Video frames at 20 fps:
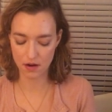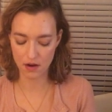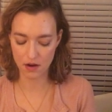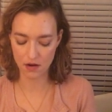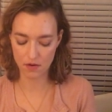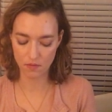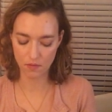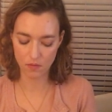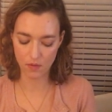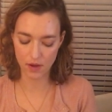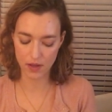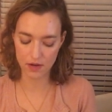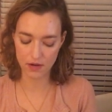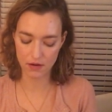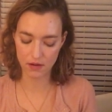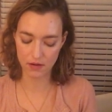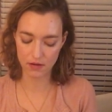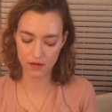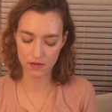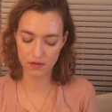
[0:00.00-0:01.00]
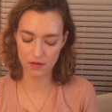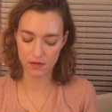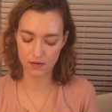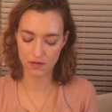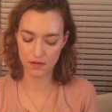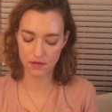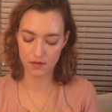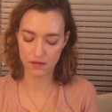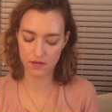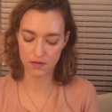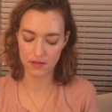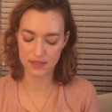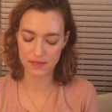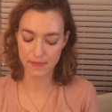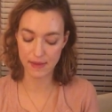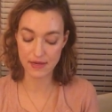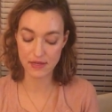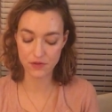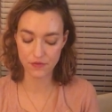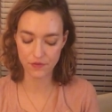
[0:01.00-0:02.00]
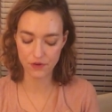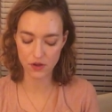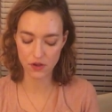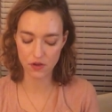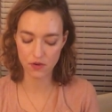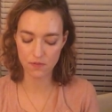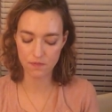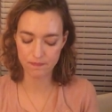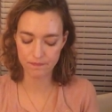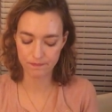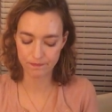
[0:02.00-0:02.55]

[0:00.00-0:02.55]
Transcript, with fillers: are what is meant for you.